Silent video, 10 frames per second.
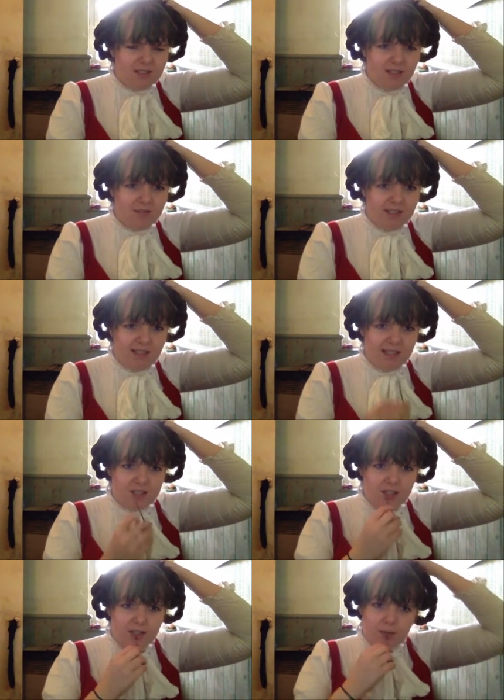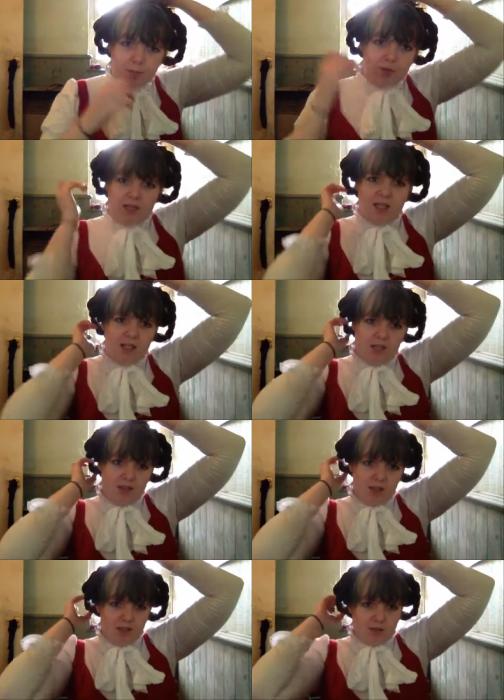definitely Angelic Pretty
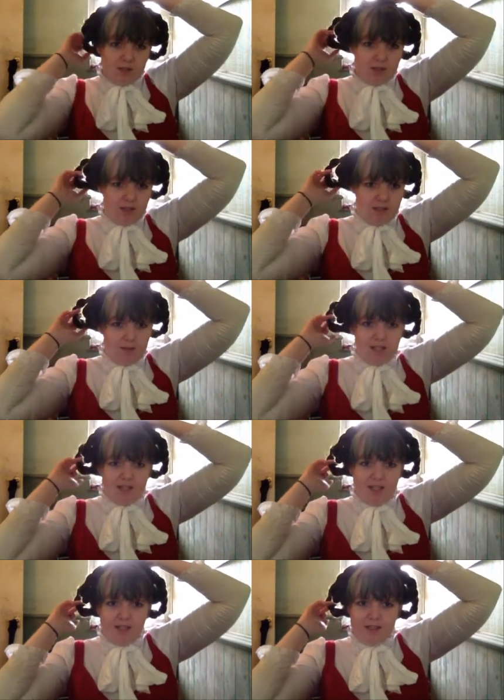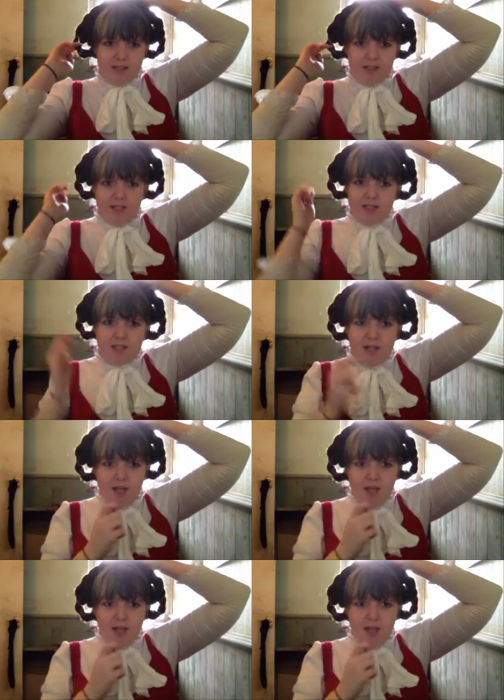used a similar style to this